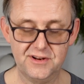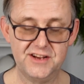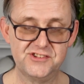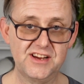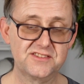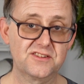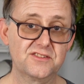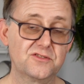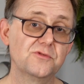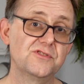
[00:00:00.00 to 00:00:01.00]
H X because,
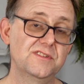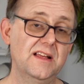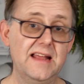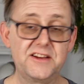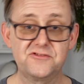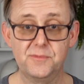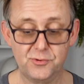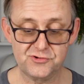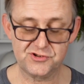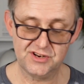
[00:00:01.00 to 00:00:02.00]
of course, that extra
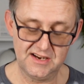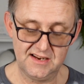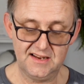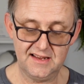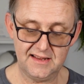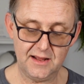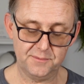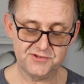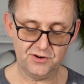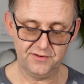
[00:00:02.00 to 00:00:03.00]
boost
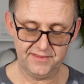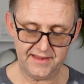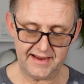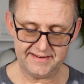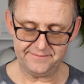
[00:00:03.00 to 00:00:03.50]
helps on that.